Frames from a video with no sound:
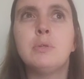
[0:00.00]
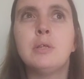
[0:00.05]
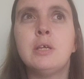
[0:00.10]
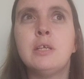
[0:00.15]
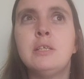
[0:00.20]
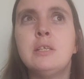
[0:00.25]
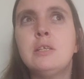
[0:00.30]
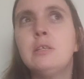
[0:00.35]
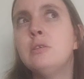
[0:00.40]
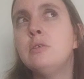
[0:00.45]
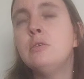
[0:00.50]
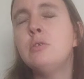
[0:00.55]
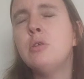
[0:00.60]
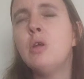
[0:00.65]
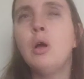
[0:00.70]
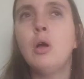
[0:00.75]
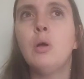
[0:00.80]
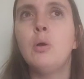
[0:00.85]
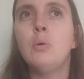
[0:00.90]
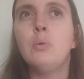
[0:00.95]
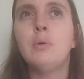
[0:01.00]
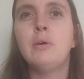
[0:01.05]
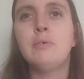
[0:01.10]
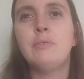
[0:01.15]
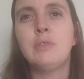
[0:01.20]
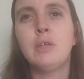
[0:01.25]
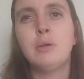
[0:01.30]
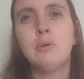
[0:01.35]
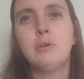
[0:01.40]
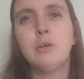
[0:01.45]
They didn't know
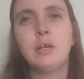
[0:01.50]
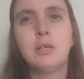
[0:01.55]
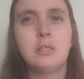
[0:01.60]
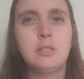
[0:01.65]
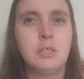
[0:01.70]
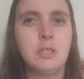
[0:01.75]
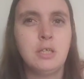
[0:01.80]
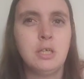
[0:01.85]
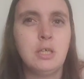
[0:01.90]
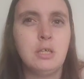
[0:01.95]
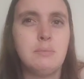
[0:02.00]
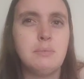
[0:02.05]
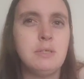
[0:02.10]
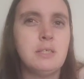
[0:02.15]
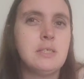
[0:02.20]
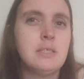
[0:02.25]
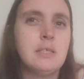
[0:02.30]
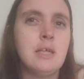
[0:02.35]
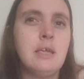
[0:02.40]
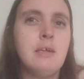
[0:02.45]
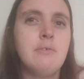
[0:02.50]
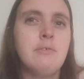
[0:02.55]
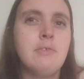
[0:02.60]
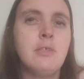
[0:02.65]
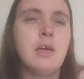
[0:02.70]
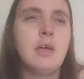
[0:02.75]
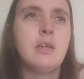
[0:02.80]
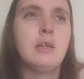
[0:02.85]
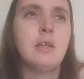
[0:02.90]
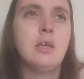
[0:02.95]
if they were actually going to be safe
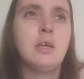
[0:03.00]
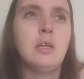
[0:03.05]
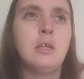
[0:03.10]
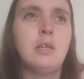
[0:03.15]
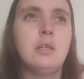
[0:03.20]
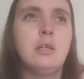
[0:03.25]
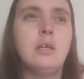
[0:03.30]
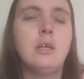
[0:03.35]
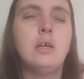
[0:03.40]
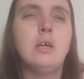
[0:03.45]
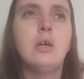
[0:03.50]
that night.